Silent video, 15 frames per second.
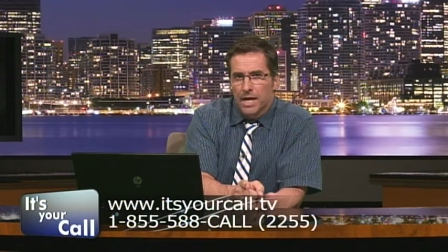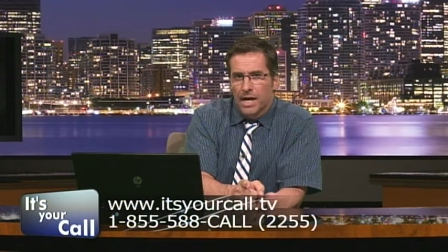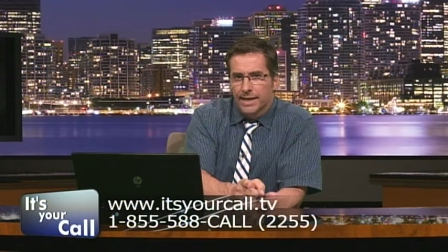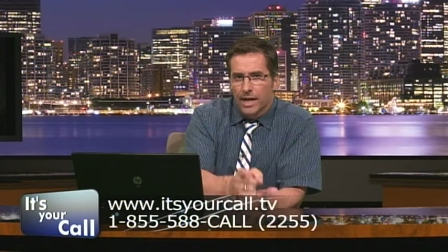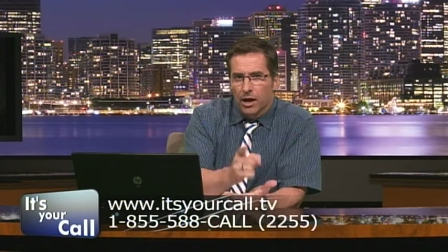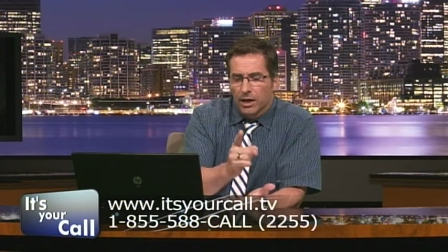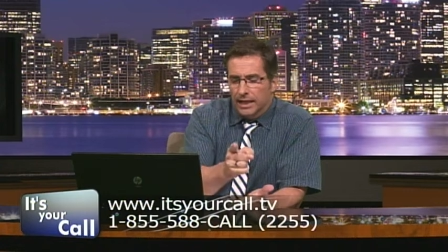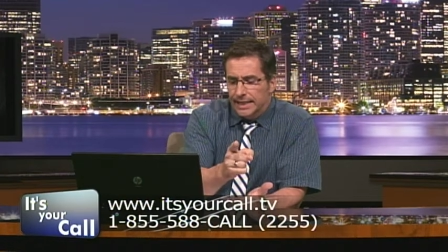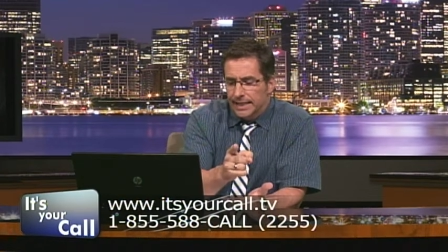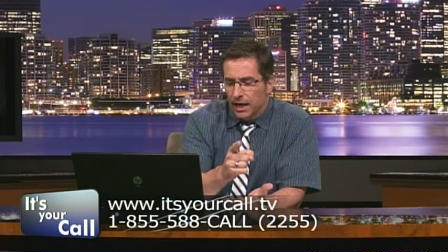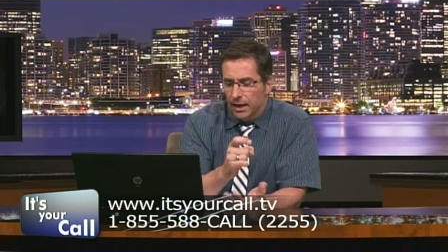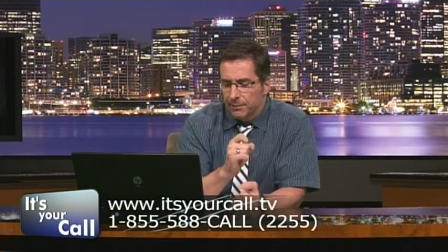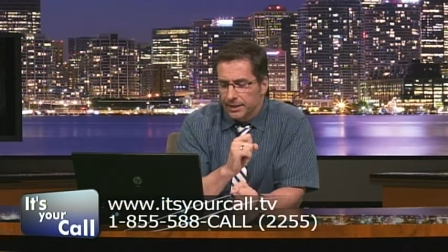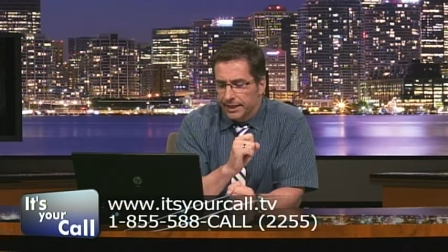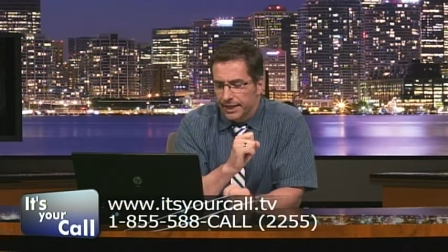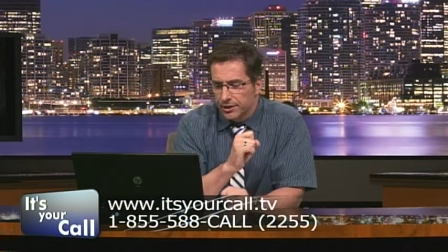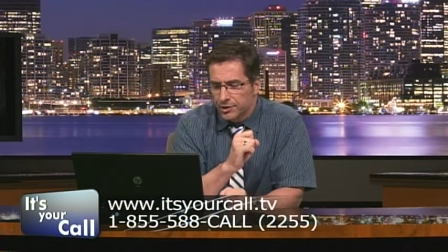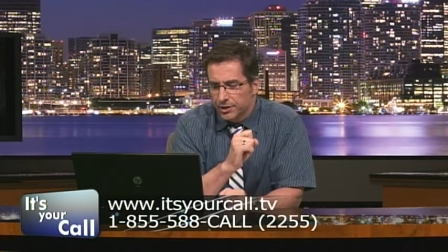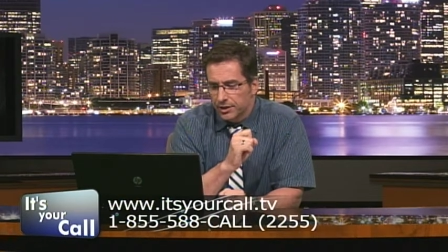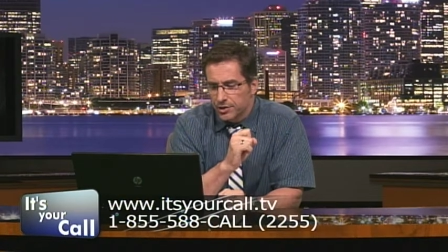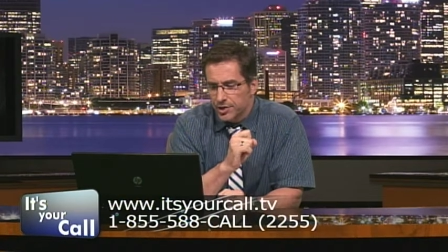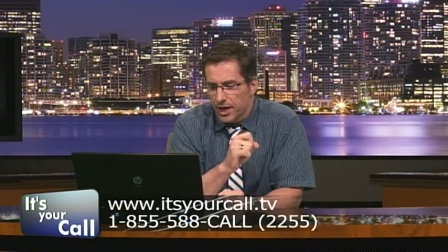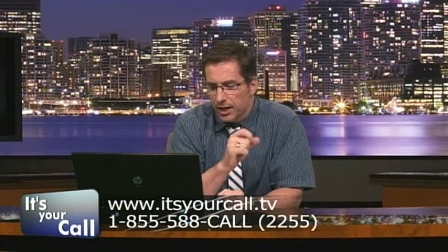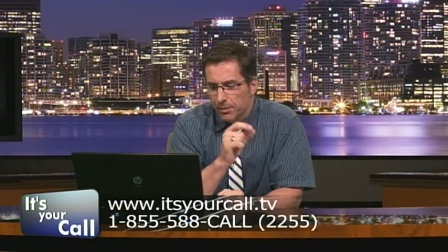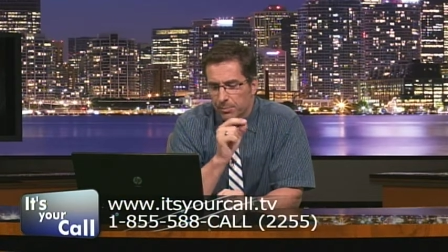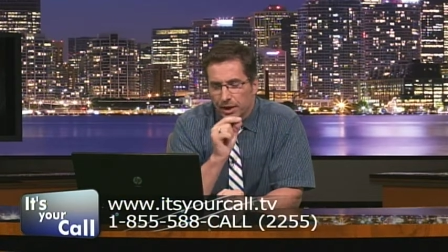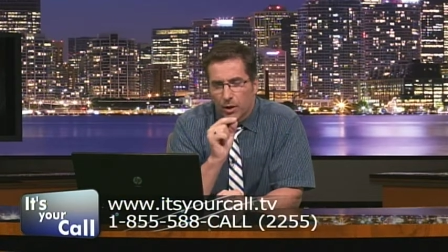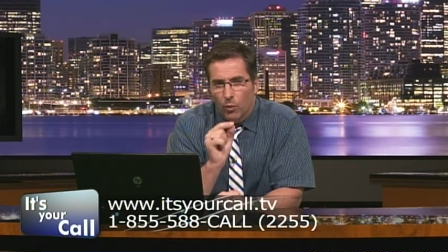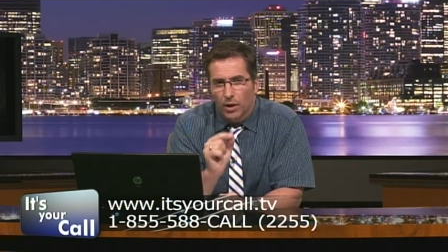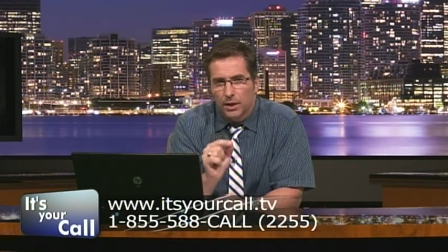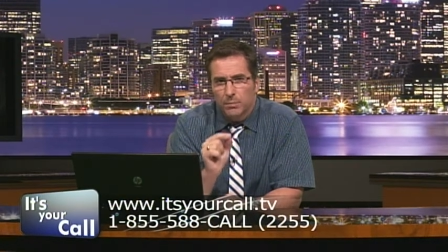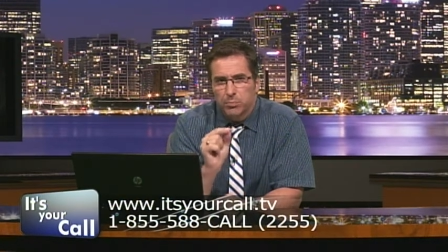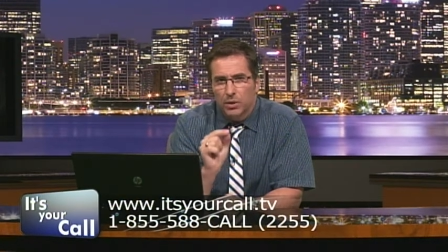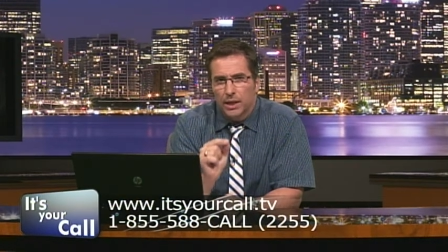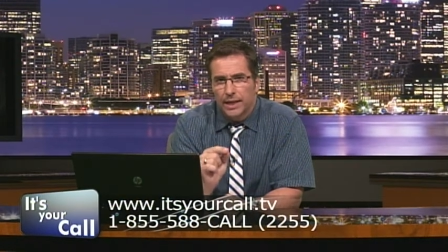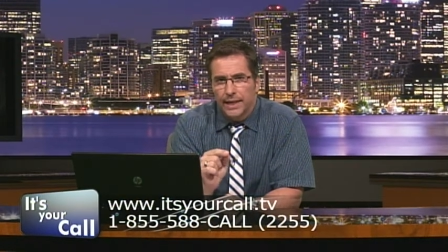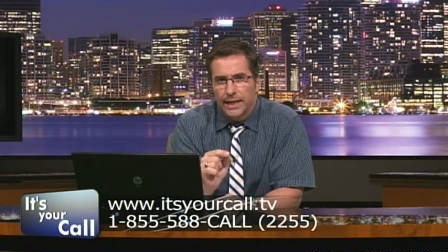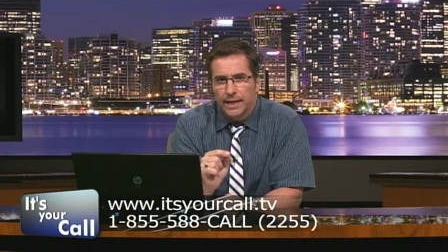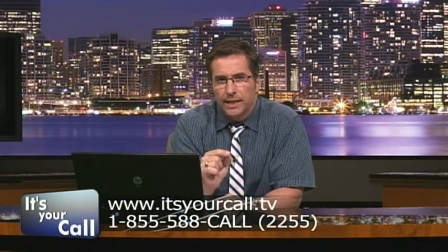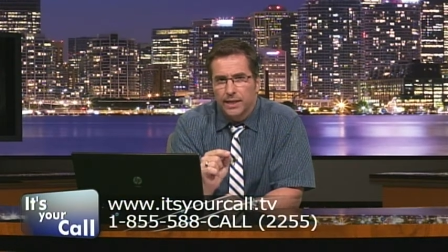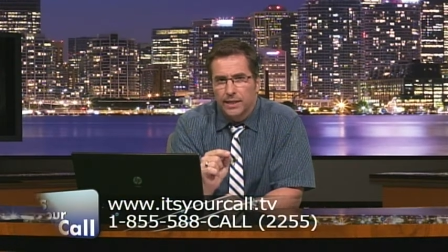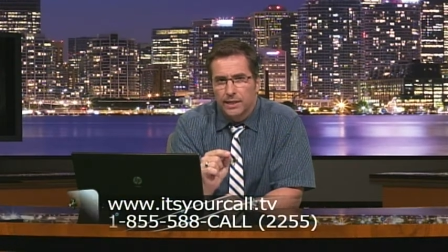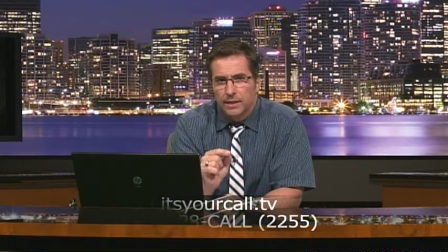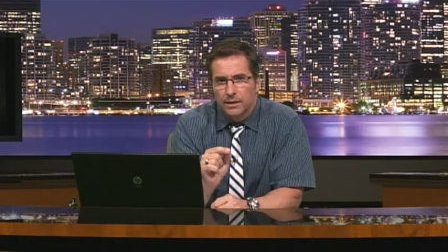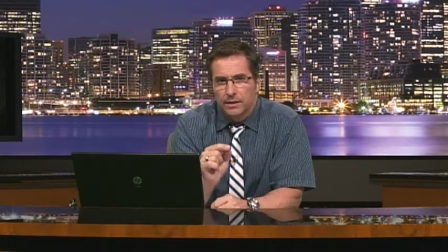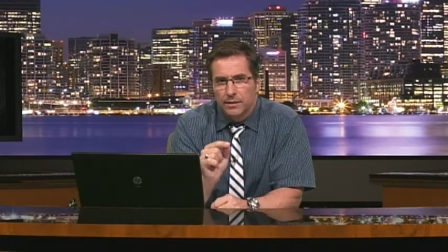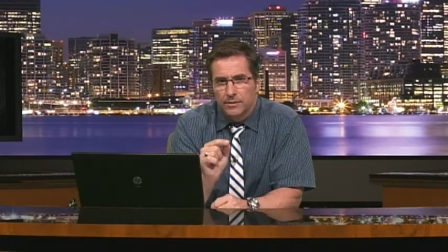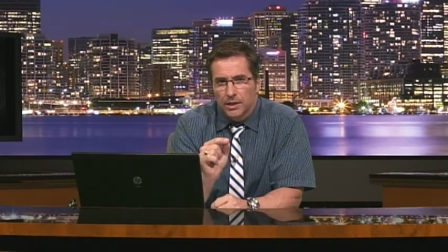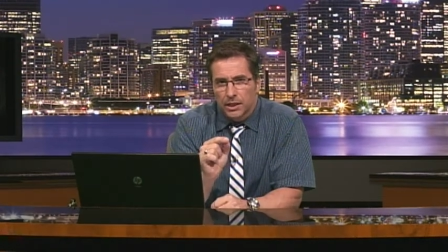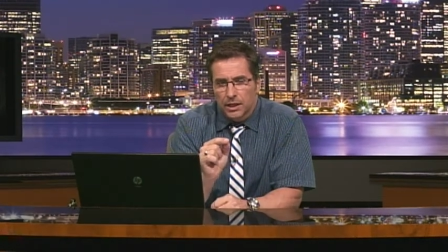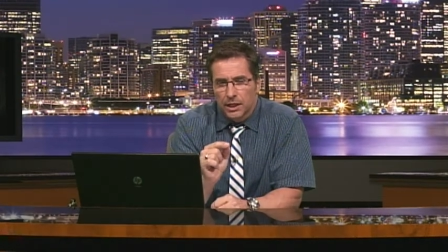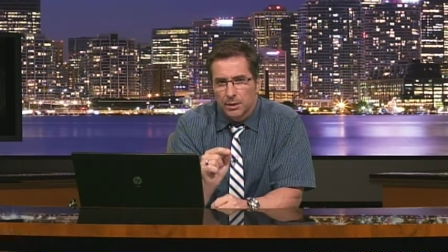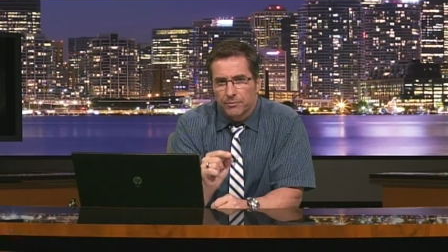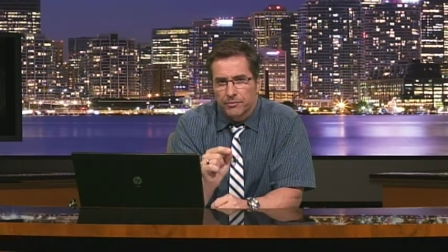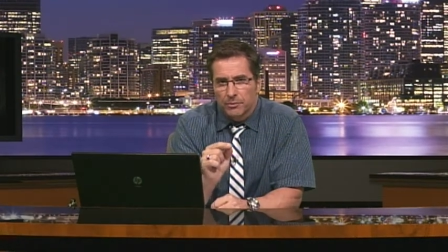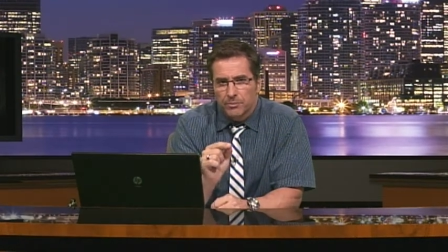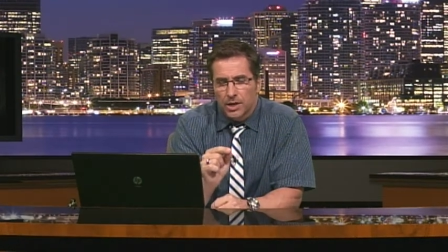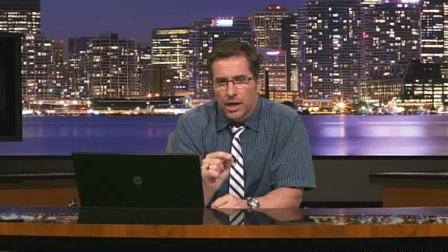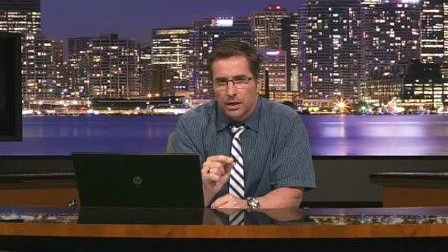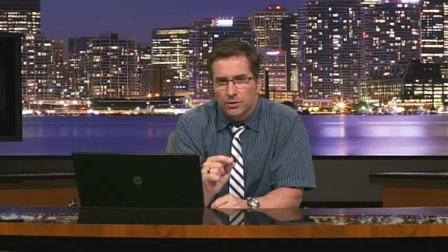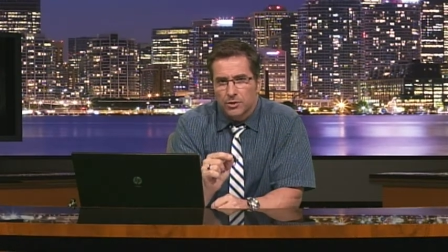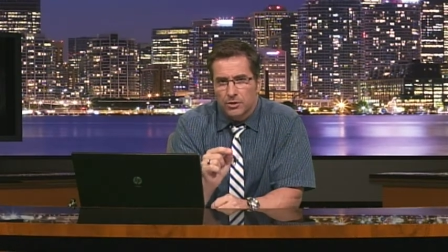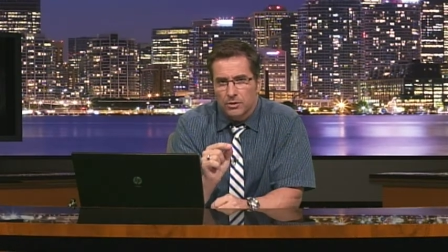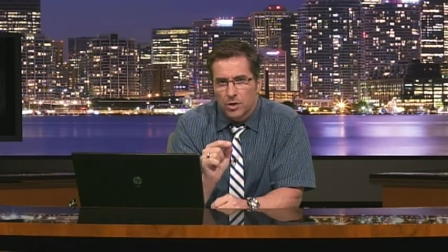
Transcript: Now, Lena, I'm going to get you in a second, but I want to play the clip from Dr.